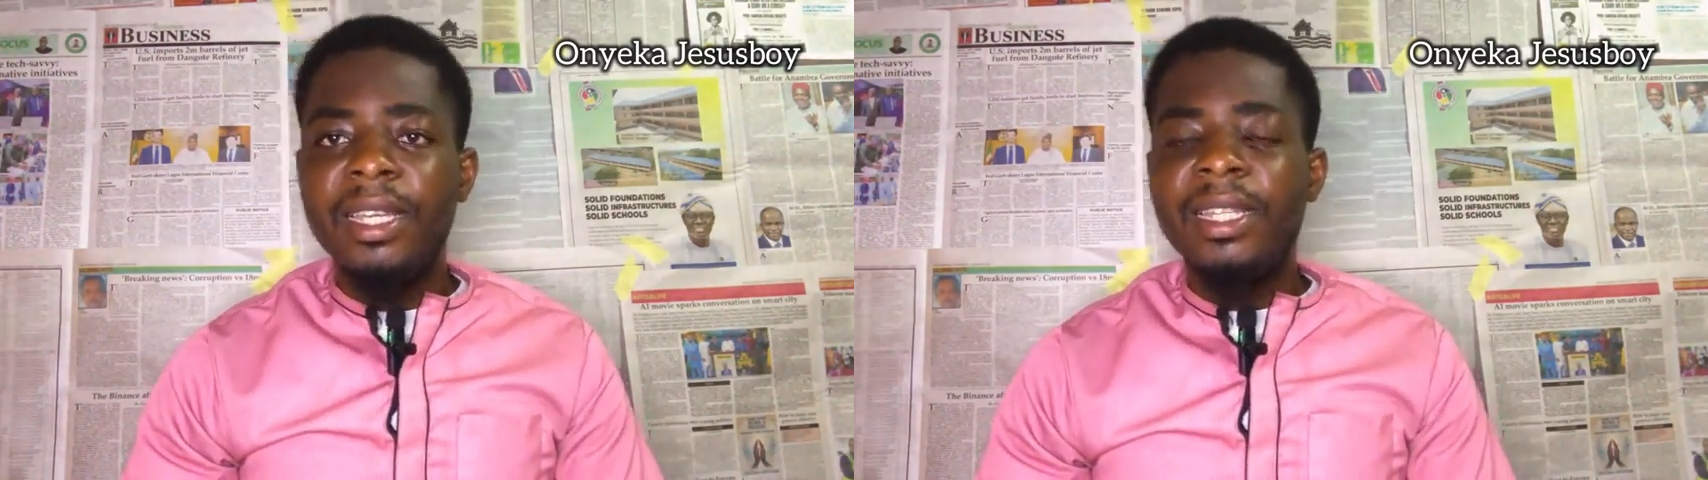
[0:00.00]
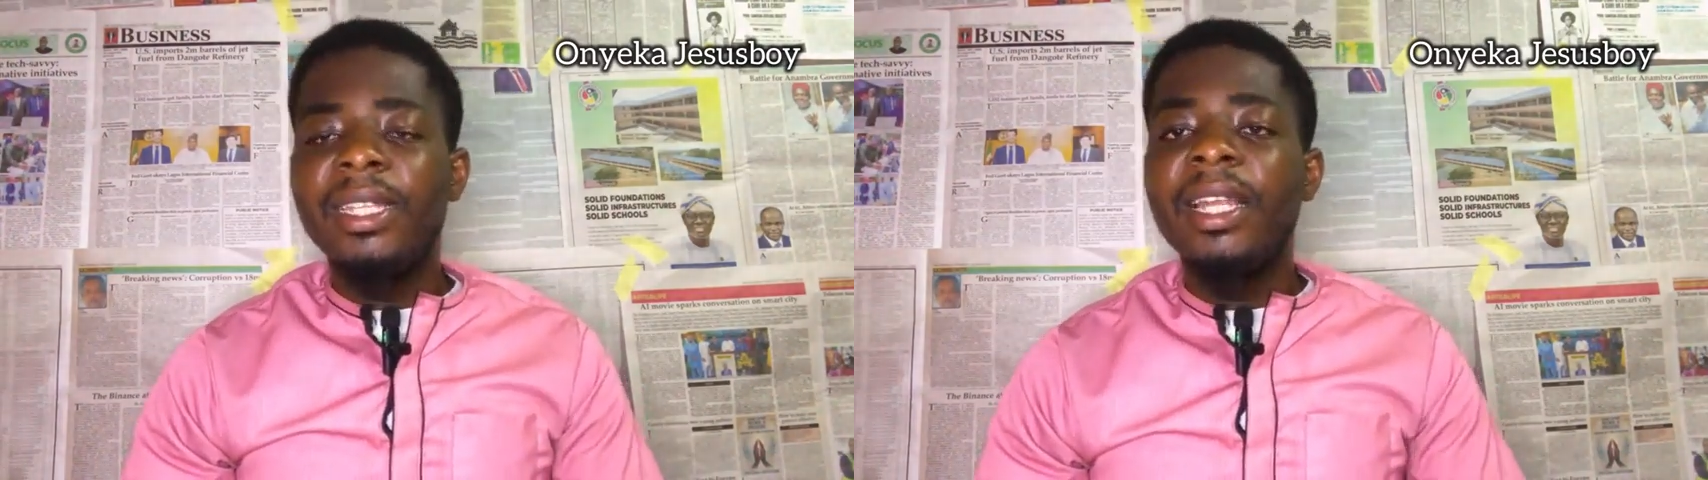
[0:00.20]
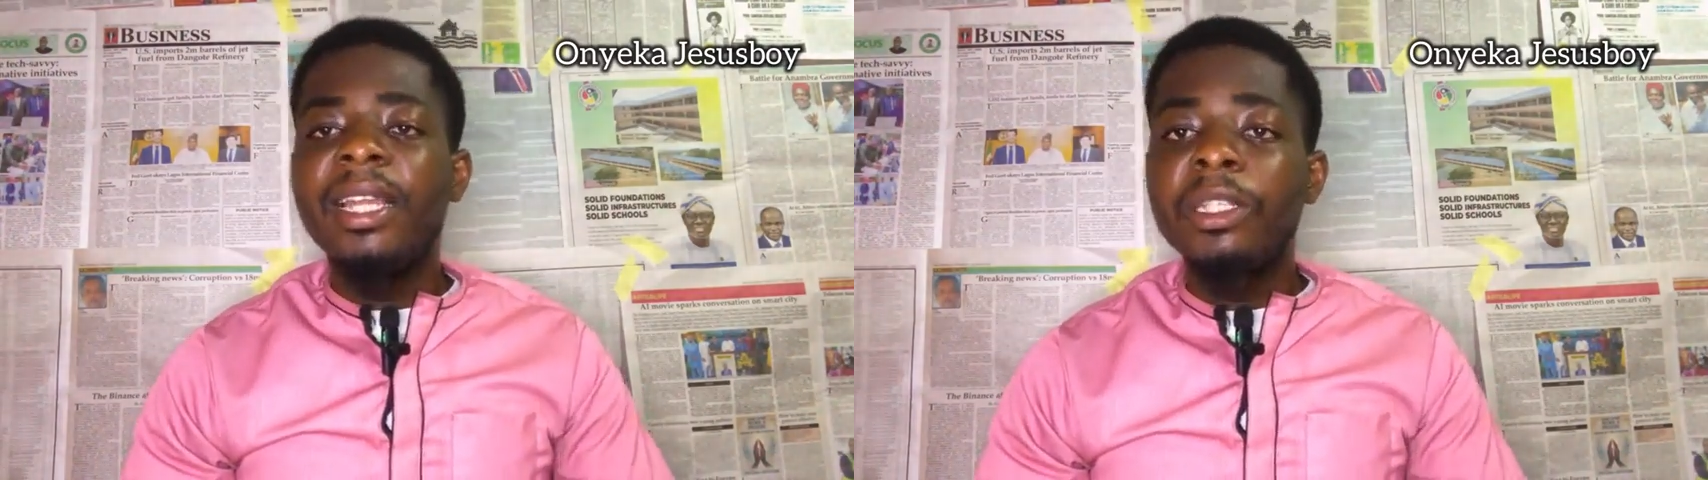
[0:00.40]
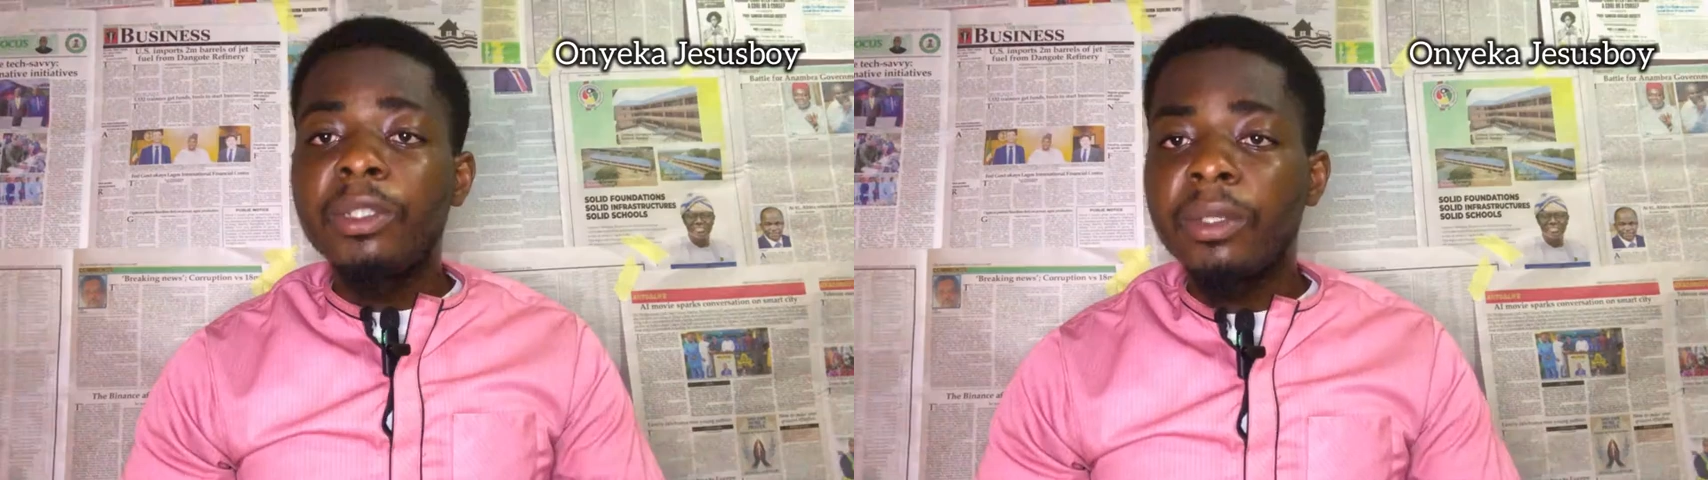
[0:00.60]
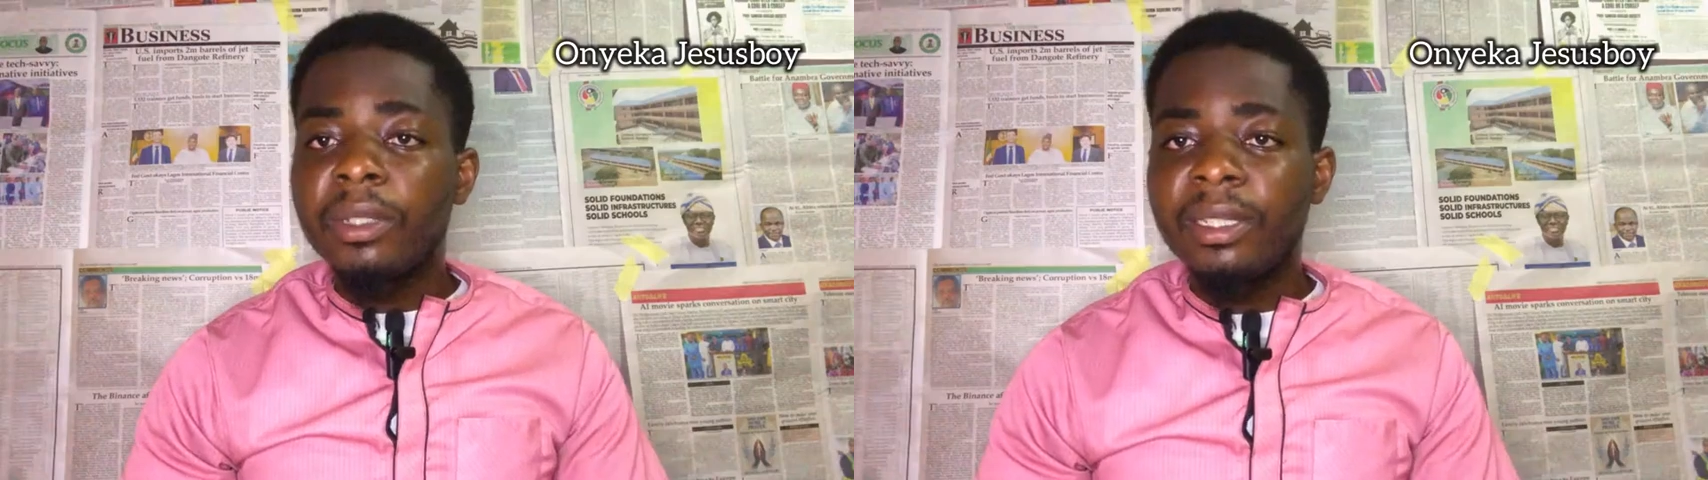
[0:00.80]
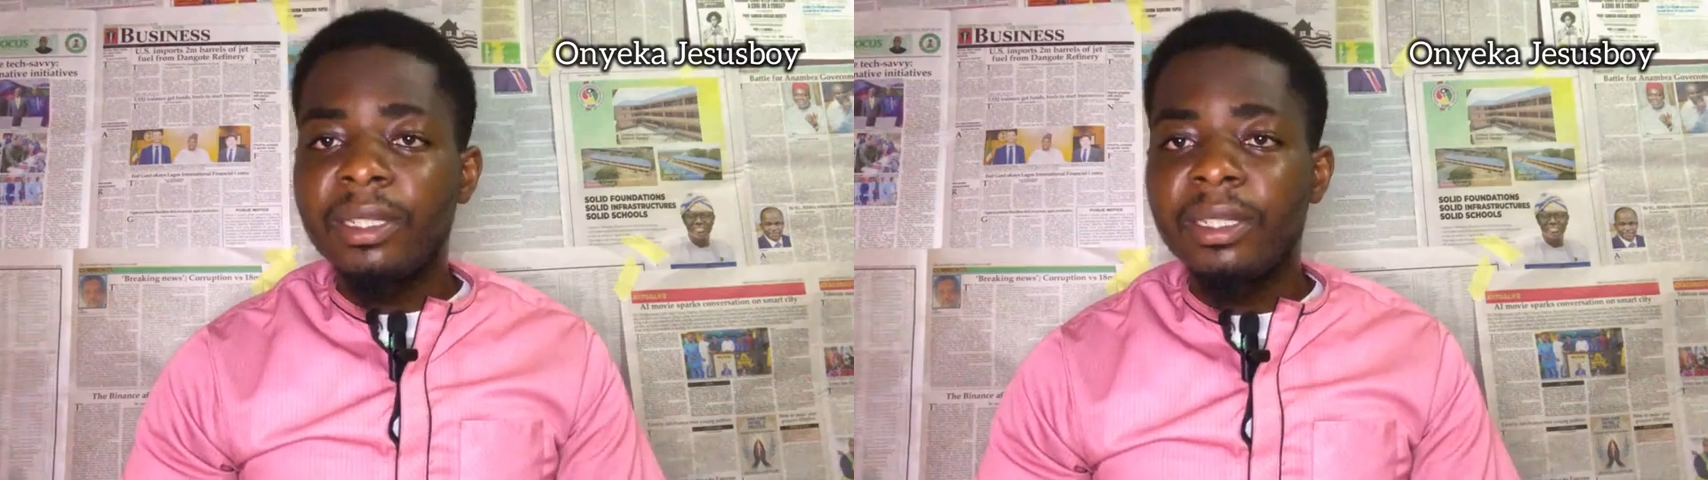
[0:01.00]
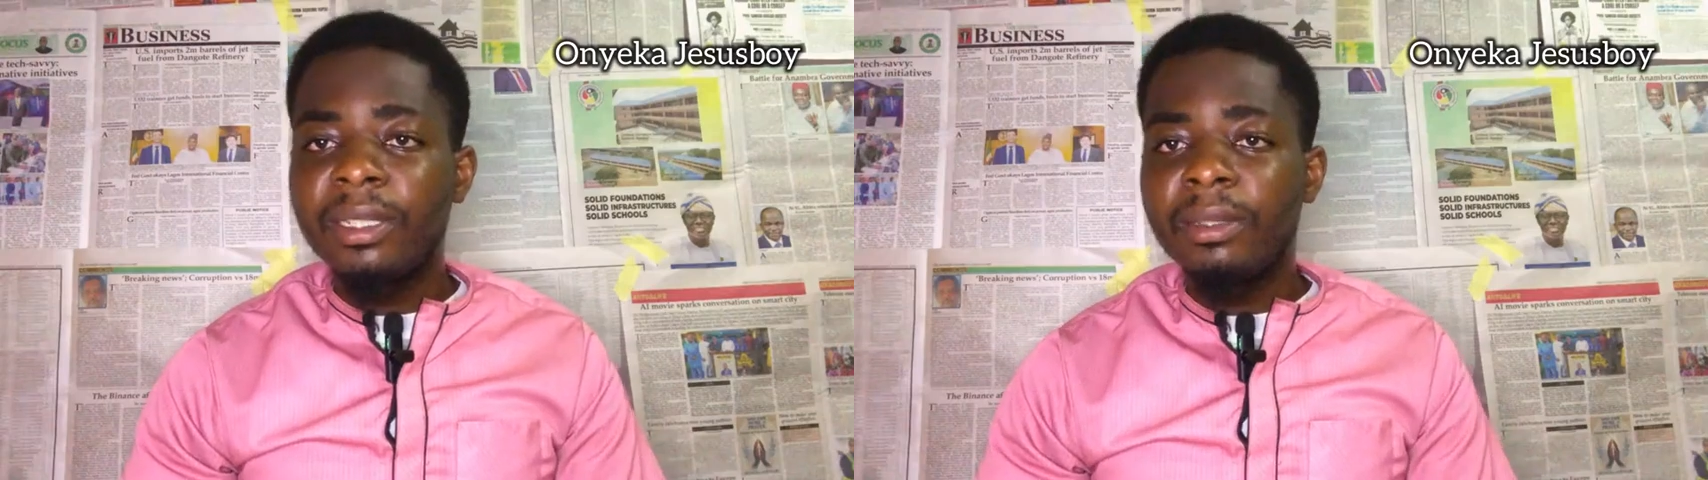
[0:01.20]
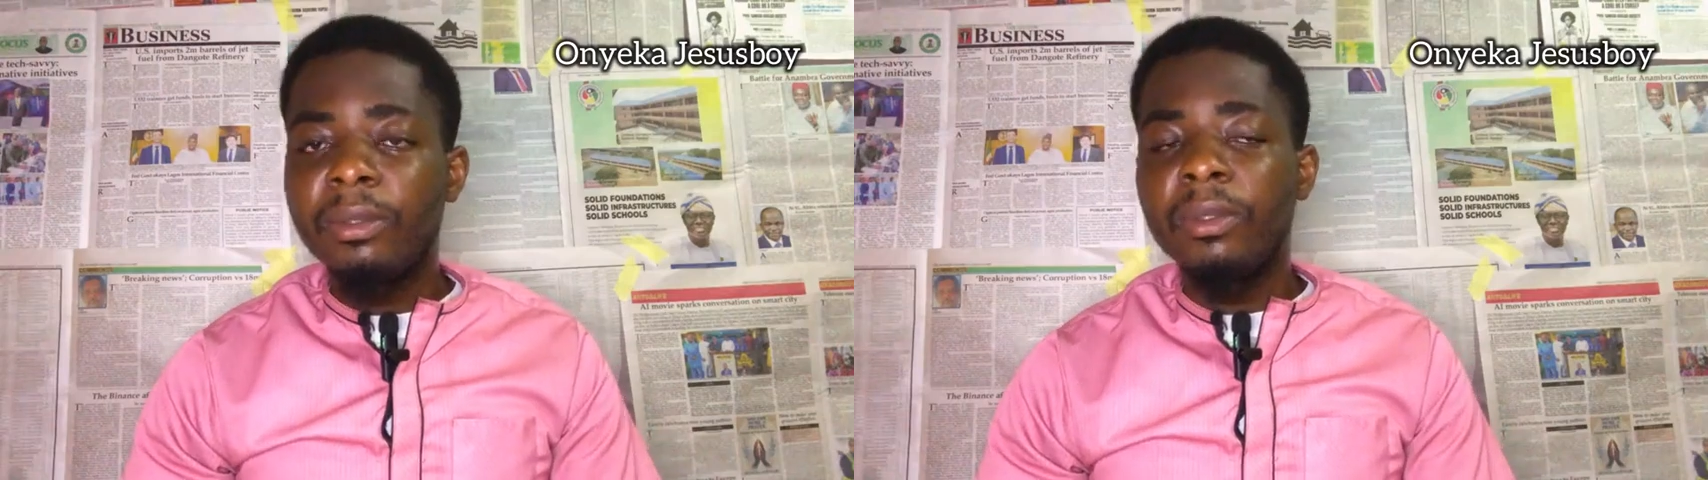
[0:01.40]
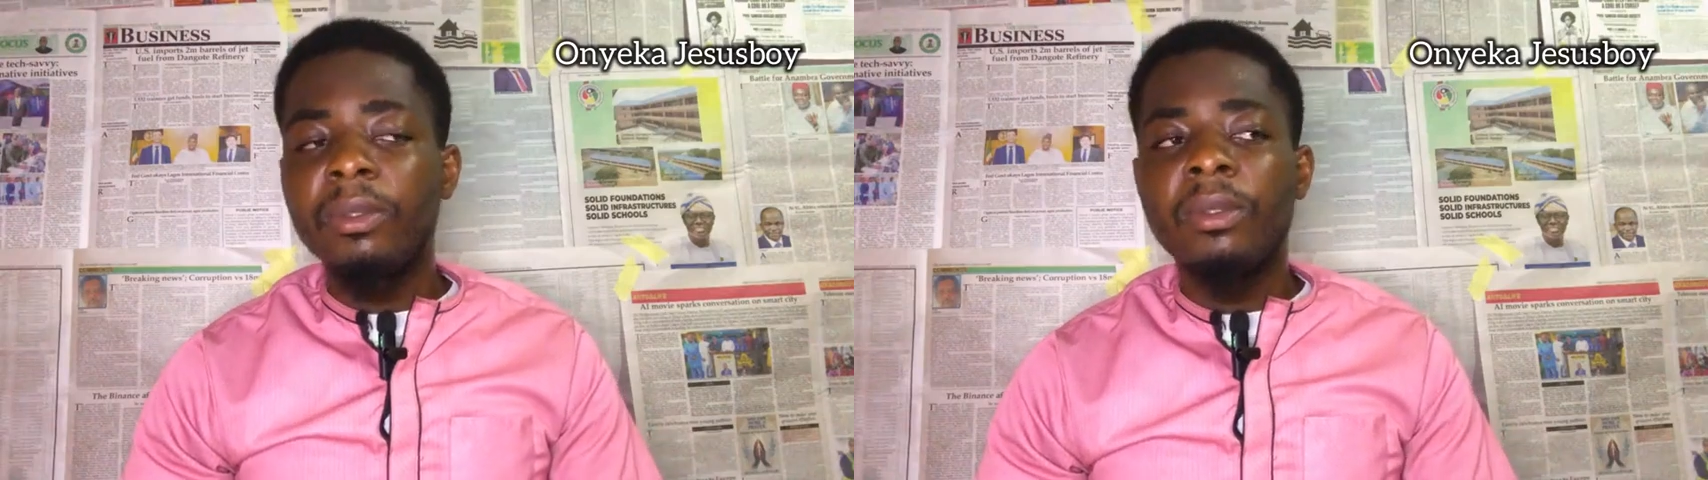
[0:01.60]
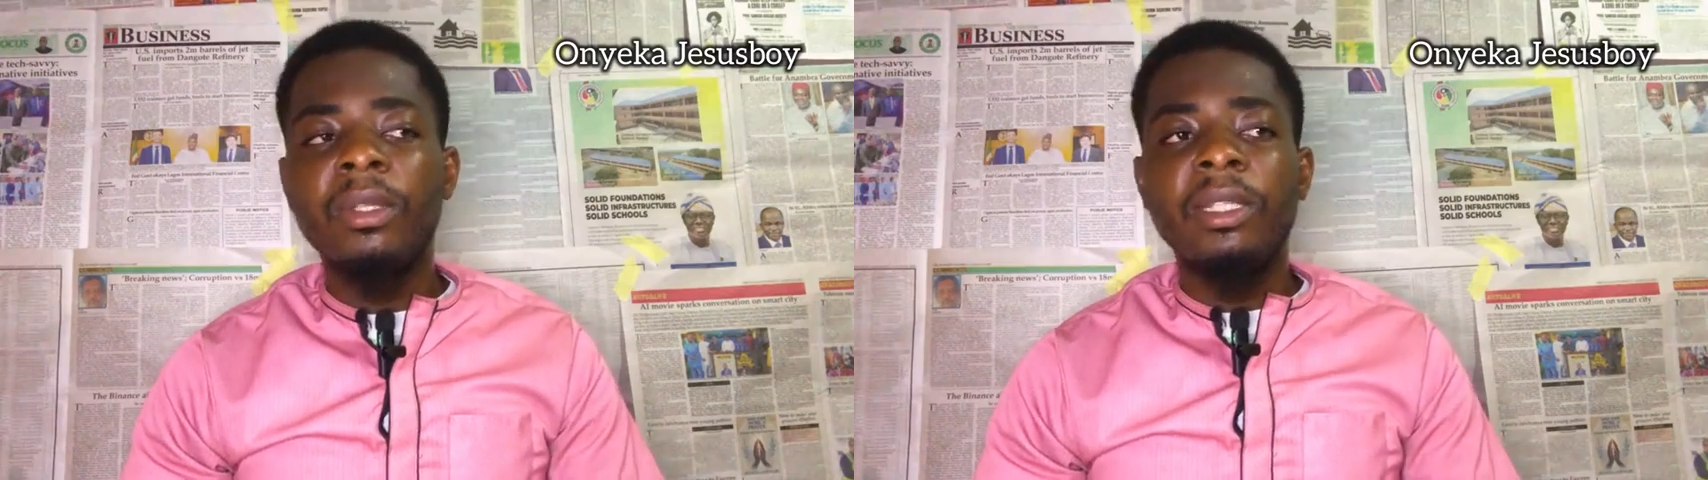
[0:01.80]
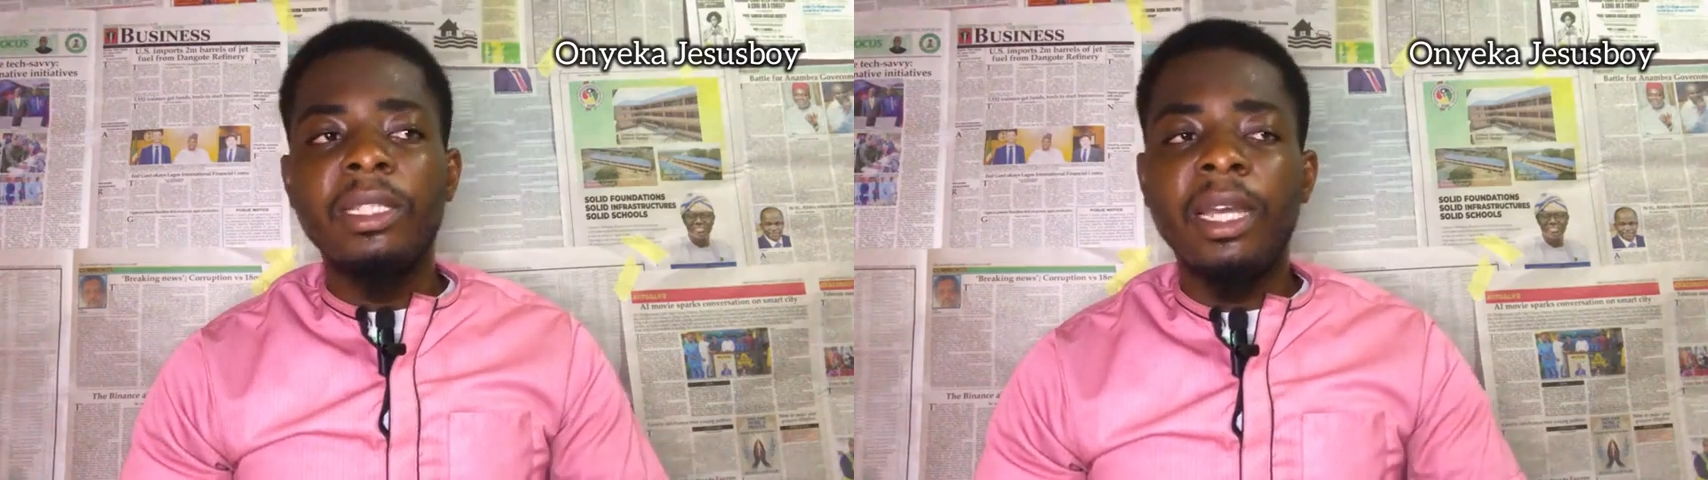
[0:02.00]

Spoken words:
in the election, they